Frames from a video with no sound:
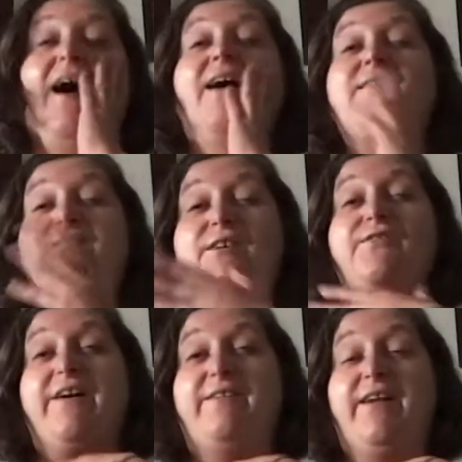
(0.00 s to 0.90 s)

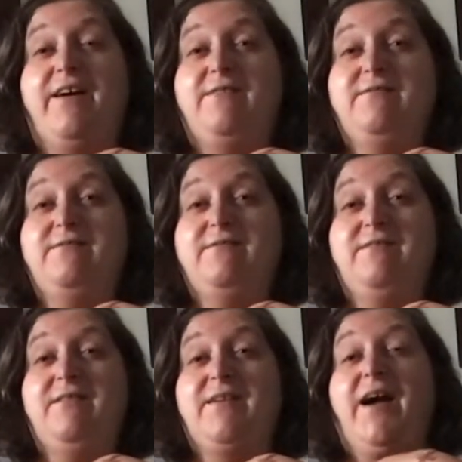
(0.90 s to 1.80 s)
also found out
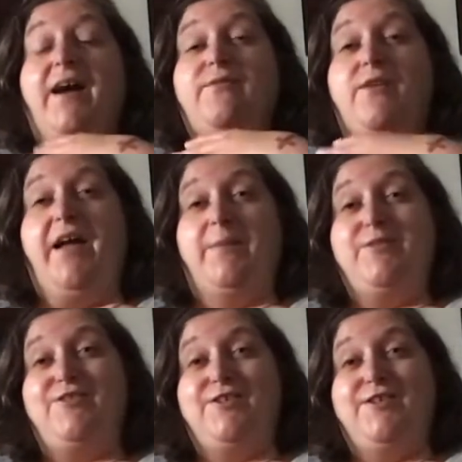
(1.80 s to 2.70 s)
kind of what
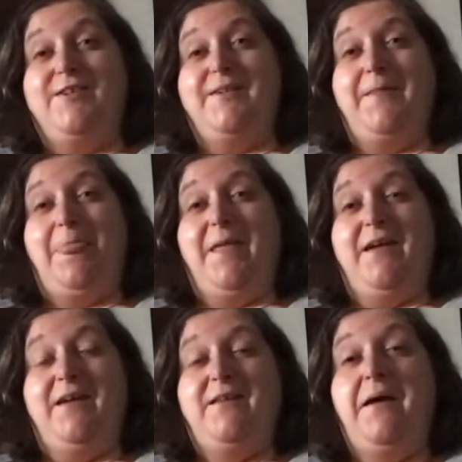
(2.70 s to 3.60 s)
happens to her
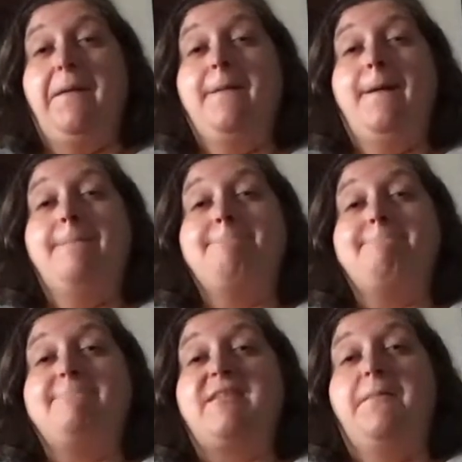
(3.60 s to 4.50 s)
in
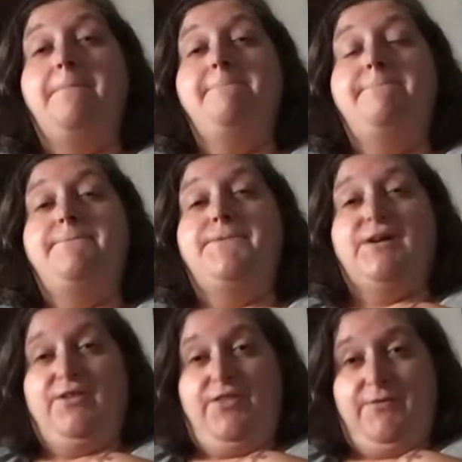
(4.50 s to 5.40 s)

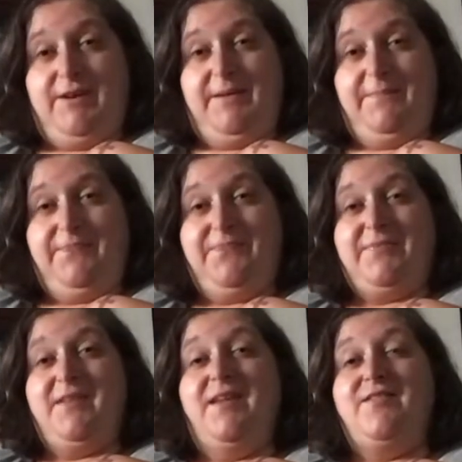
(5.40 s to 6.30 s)
book 3.
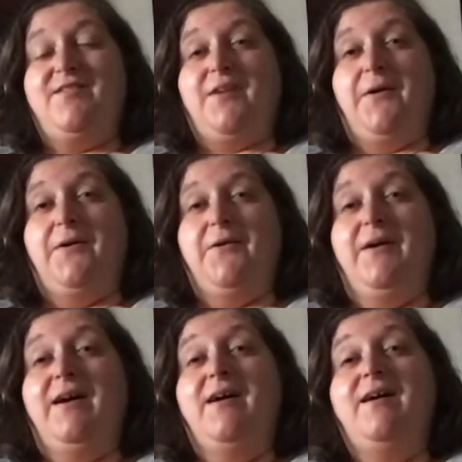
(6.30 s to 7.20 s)
And
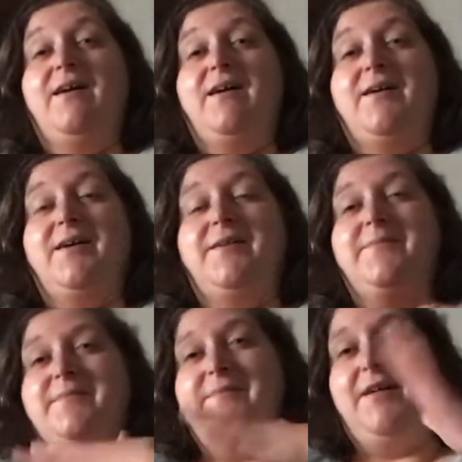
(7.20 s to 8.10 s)
so
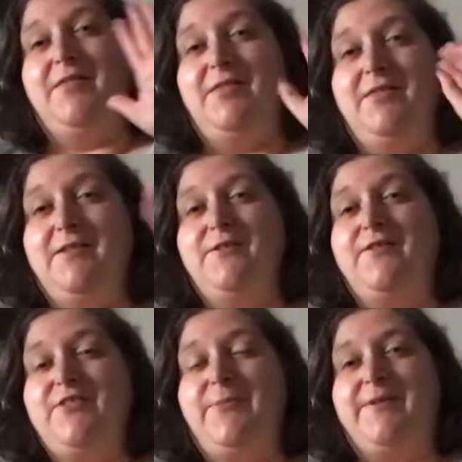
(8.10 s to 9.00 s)
I'm a little
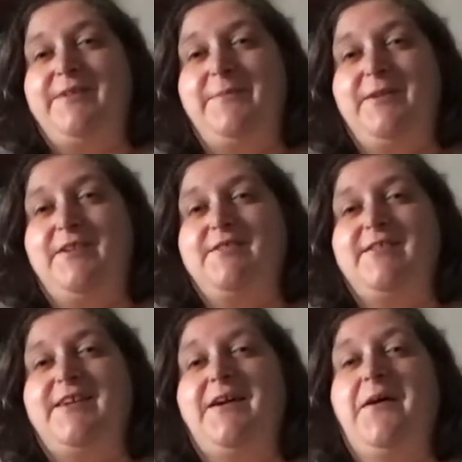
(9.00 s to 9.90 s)
nervous about reading book
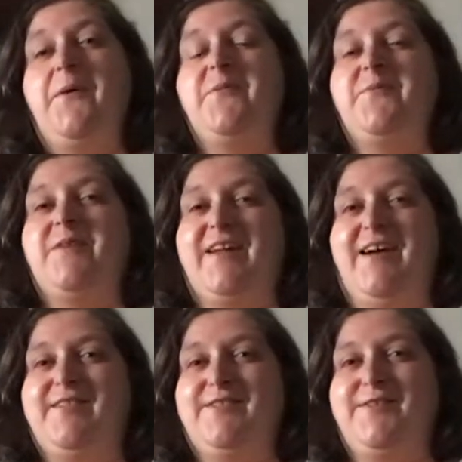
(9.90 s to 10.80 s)
3, but
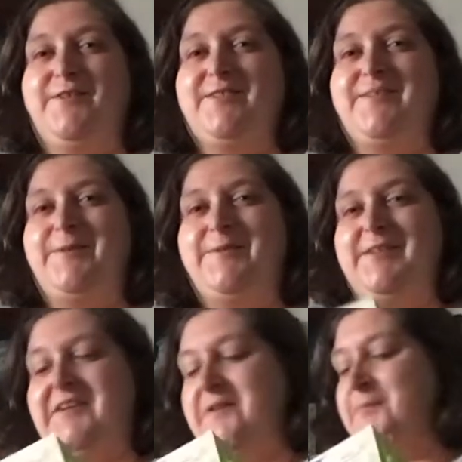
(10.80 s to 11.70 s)
I also know it's going to be
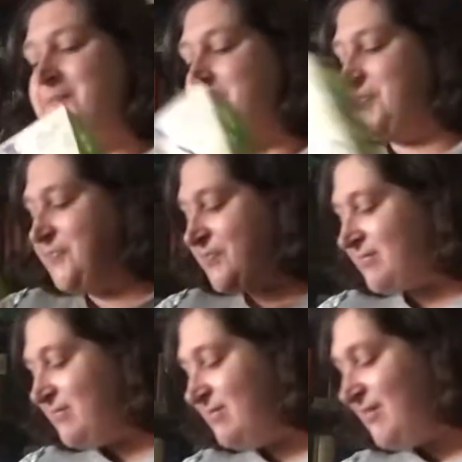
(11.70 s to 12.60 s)
really good.
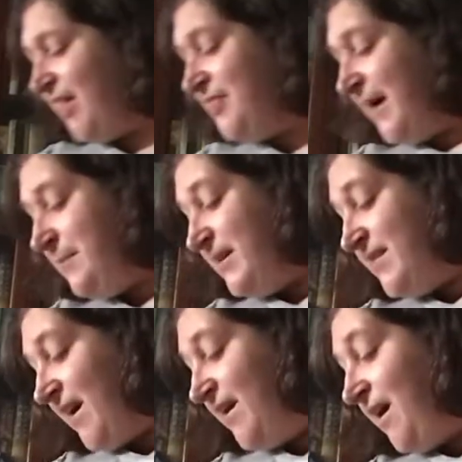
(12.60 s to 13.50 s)
That
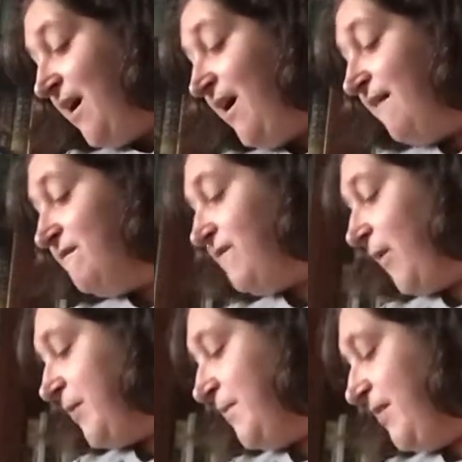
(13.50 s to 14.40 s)
being said,
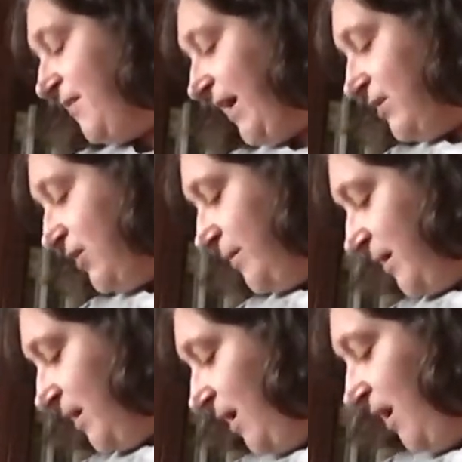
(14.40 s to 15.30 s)
for the month of
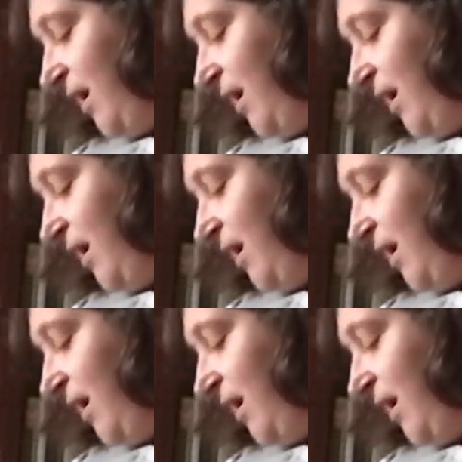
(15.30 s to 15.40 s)
October,